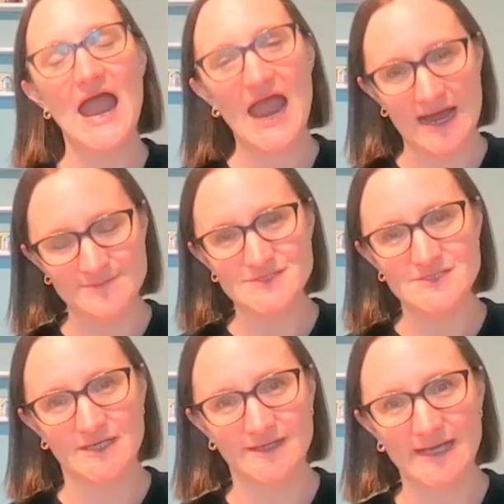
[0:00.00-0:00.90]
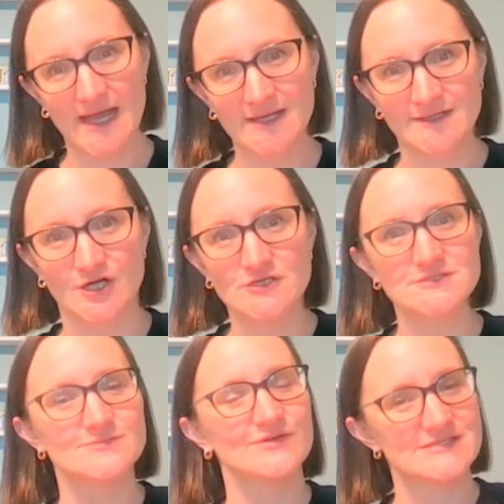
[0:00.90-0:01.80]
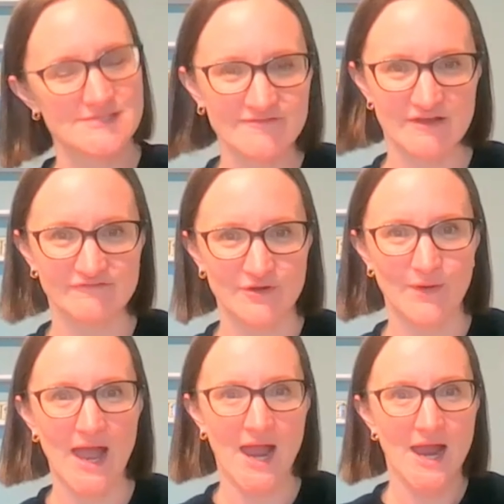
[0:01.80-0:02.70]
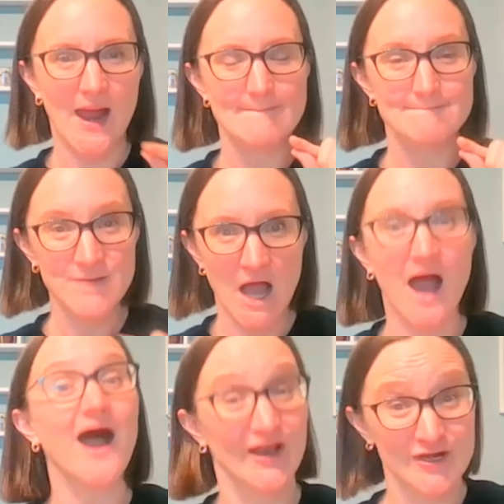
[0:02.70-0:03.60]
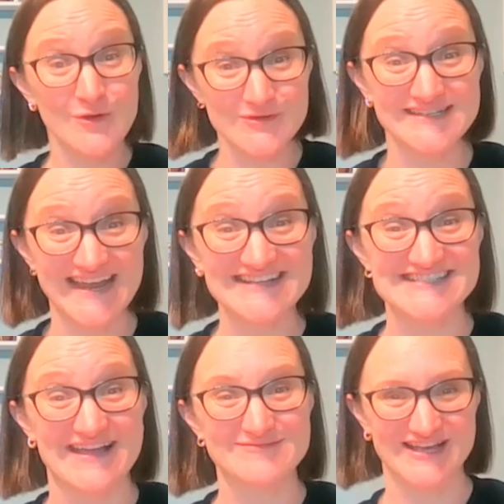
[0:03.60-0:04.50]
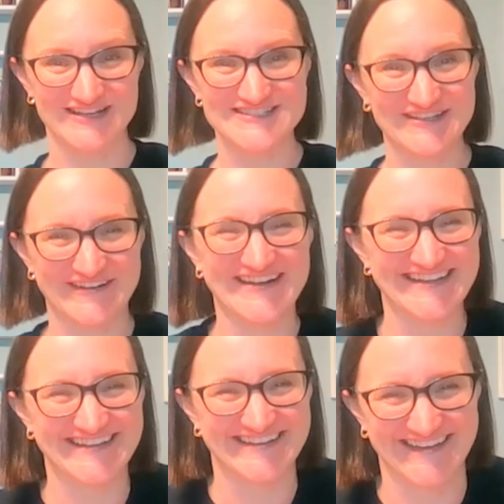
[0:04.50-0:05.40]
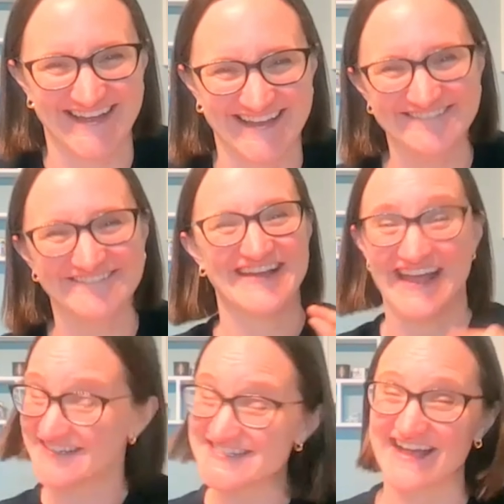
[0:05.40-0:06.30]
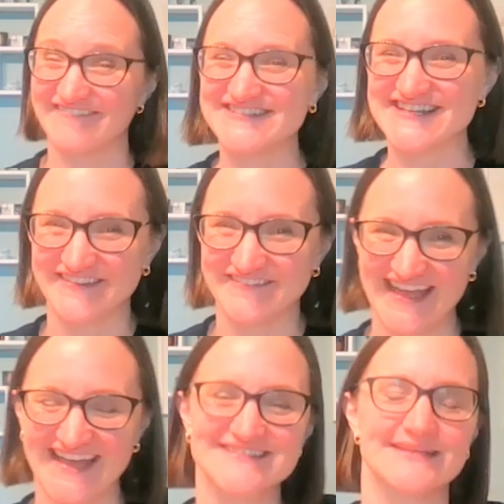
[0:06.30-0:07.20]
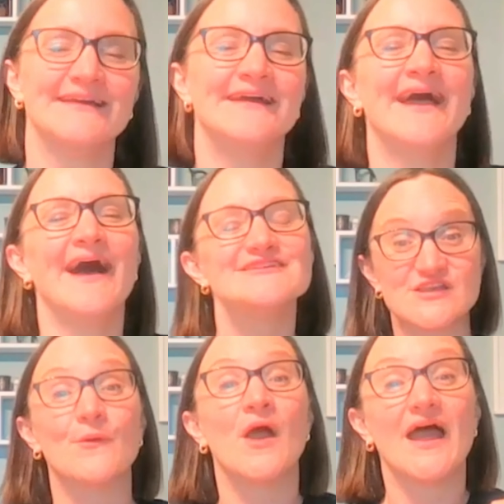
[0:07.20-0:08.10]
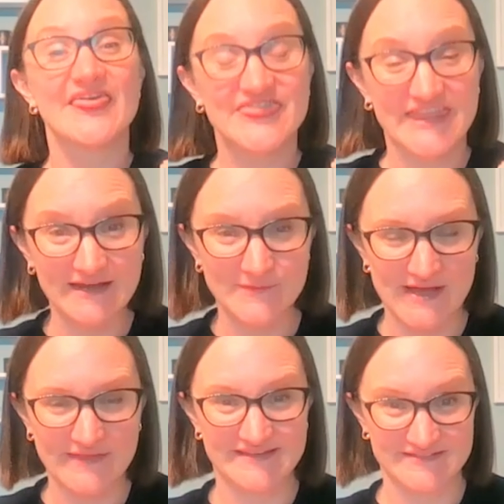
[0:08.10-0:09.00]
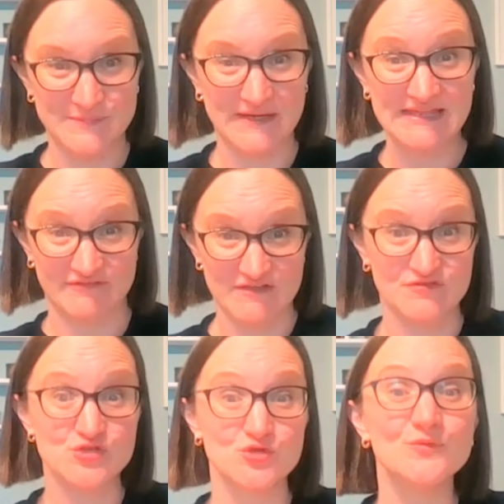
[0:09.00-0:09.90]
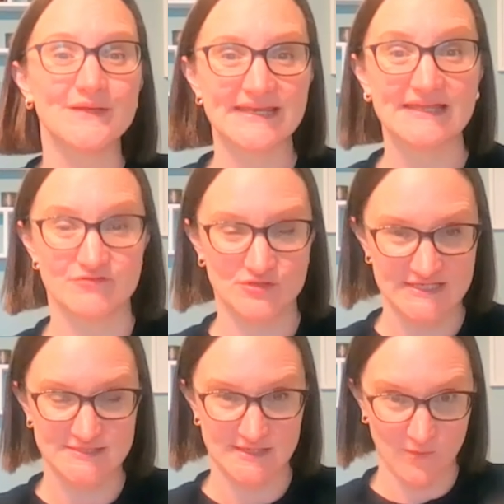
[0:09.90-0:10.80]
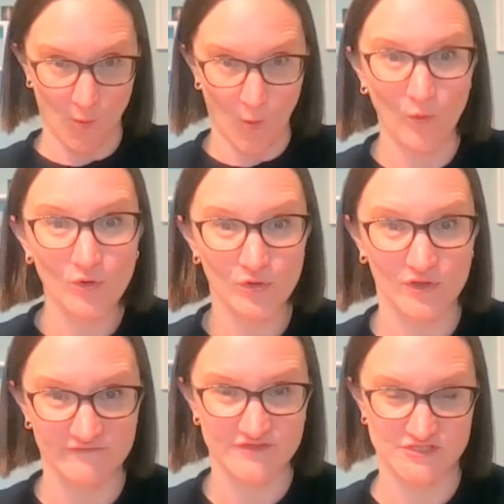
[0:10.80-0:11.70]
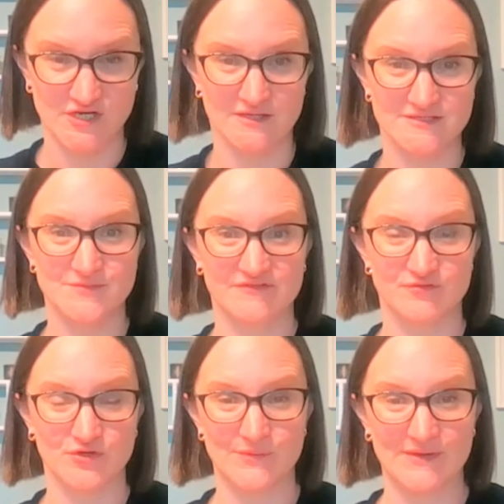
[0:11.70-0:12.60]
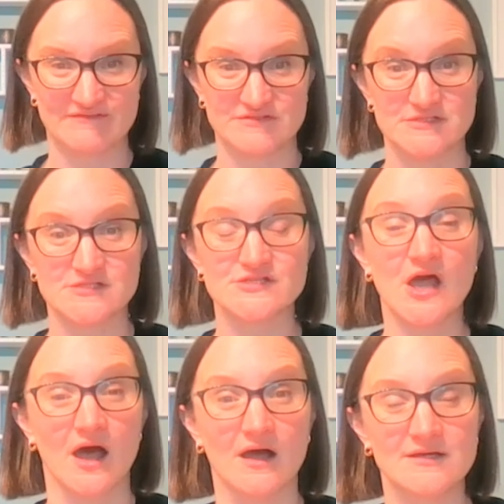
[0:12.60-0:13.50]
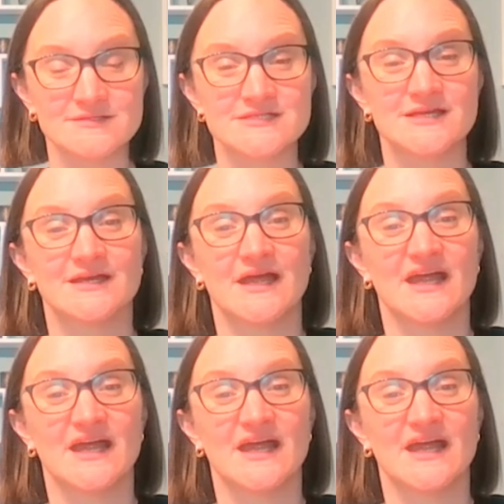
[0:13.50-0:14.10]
absolute chaos with stuff everywhere. But I know what the next steps are too. We just haven't done them yet. So think about this belief. If you believe you need to know all of the chunks before you even start,